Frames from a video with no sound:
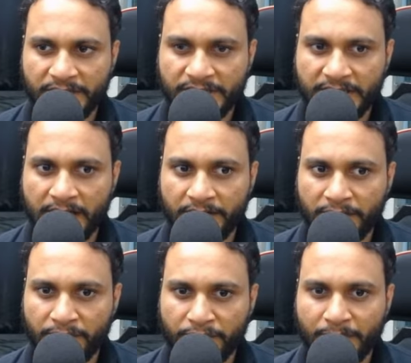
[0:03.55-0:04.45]
each
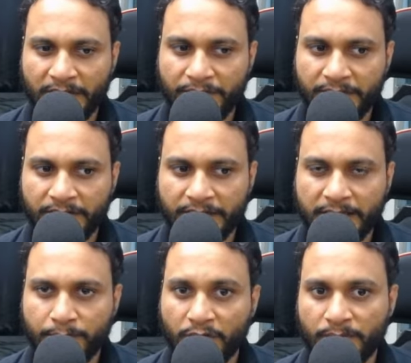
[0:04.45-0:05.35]
character from left and
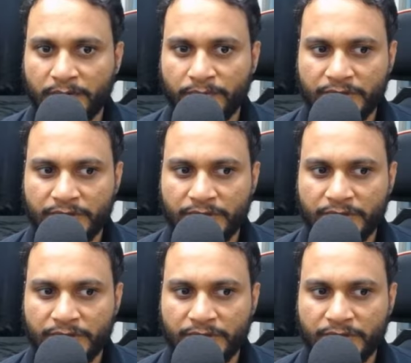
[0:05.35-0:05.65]
right problem,